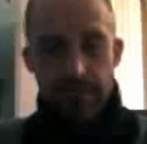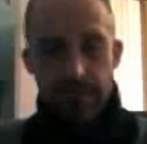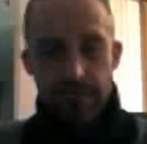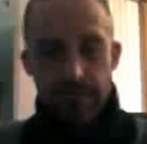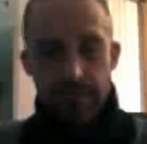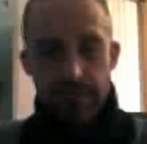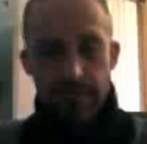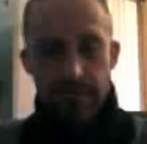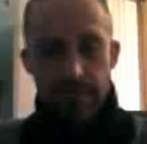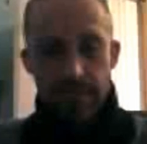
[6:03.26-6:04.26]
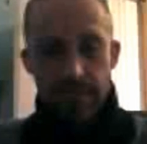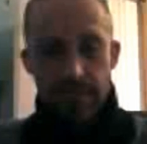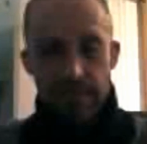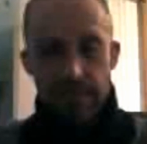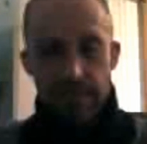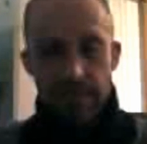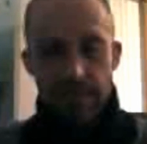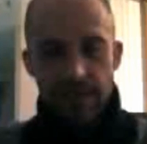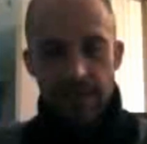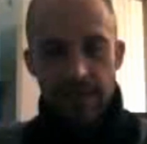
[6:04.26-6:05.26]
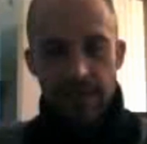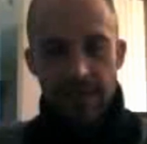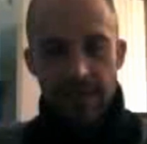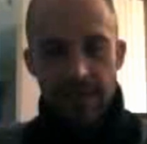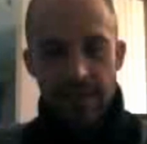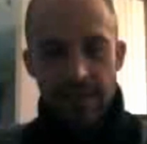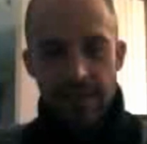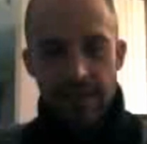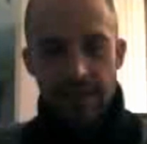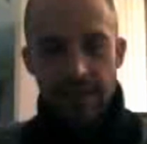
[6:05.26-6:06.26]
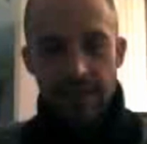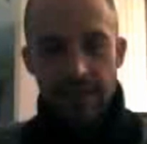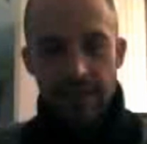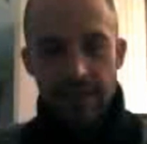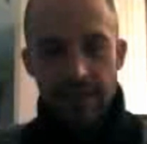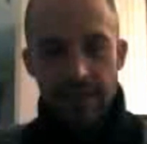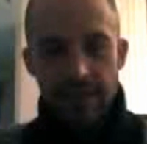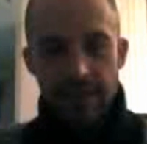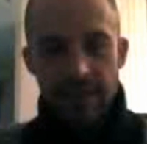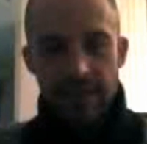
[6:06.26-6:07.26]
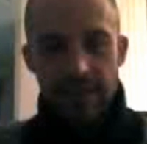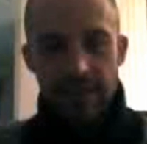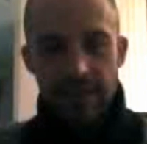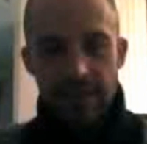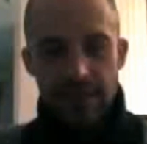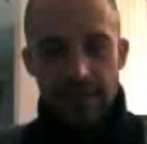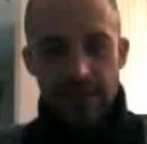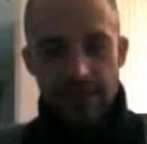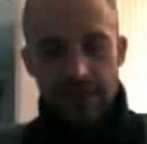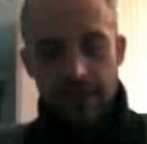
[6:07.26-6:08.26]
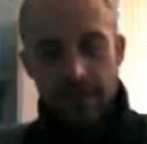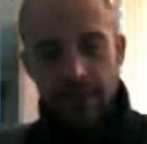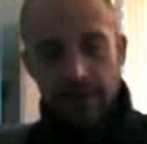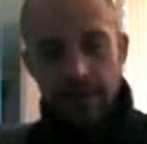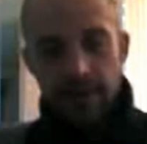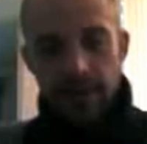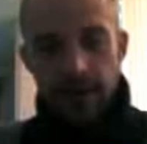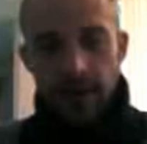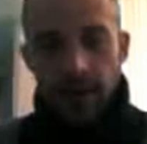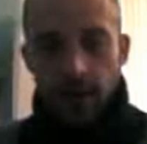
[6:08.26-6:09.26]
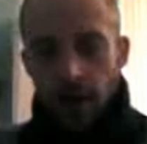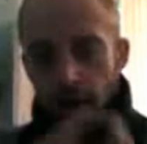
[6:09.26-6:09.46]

(silent)